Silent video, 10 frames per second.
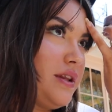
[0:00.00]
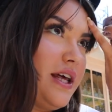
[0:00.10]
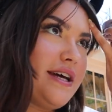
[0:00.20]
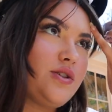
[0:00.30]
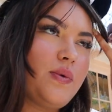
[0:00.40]
with
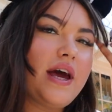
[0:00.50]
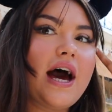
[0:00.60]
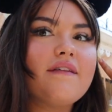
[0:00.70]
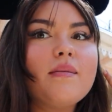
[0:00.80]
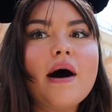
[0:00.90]
this, we
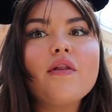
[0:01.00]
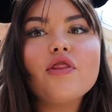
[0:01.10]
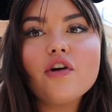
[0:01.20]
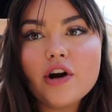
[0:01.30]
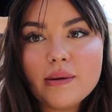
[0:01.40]
have about
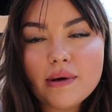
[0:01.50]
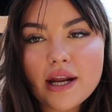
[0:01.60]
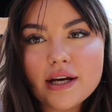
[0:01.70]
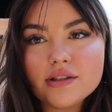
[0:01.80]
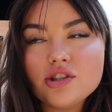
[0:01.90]
thirty
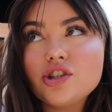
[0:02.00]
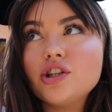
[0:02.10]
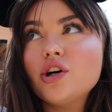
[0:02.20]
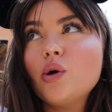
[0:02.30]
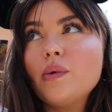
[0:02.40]
minutes
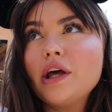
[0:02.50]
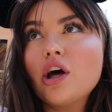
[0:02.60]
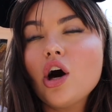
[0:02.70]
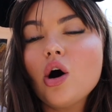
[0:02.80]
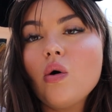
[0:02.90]
till we
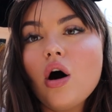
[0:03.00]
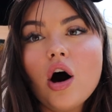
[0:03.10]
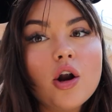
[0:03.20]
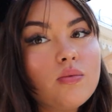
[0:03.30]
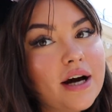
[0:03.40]
go
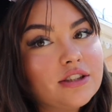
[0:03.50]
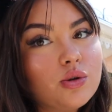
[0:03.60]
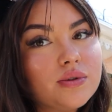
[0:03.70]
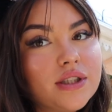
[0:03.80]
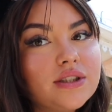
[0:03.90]
on Rise of
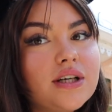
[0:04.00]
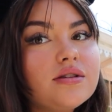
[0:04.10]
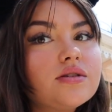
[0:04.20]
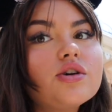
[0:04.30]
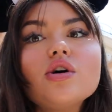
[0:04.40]
the
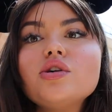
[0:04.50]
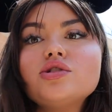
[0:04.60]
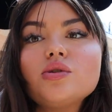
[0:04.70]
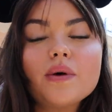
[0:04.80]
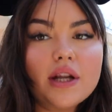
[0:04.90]
Resistance.
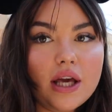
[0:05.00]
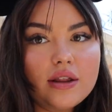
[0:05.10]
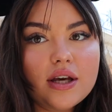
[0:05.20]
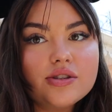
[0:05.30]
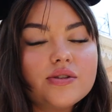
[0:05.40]
So we're gonna
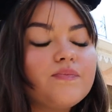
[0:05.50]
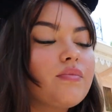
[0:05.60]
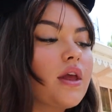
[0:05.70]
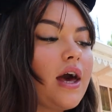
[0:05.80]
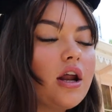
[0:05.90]
eat this,
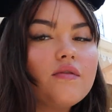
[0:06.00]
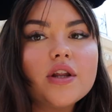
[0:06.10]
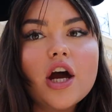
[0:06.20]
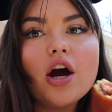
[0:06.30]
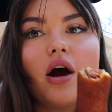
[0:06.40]
head over
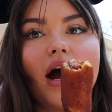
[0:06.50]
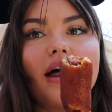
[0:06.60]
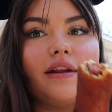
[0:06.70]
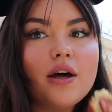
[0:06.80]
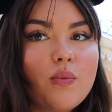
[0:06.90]
there,
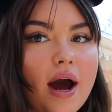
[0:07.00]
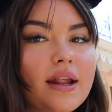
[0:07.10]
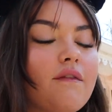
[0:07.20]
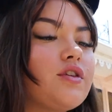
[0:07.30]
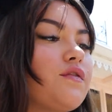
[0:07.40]
and then ride
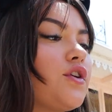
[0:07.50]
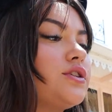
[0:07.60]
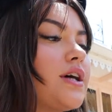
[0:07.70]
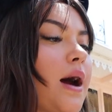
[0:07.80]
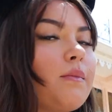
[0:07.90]
that for the
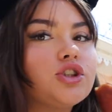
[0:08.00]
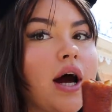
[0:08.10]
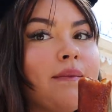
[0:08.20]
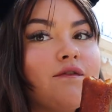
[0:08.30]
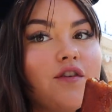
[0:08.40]
first time, which
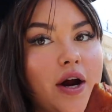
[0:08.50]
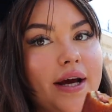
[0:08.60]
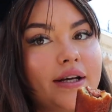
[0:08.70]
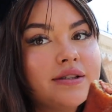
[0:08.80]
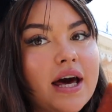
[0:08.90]
I'm
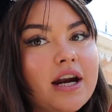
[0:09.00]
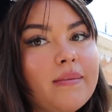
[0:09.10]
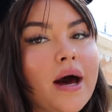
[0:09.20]
very excited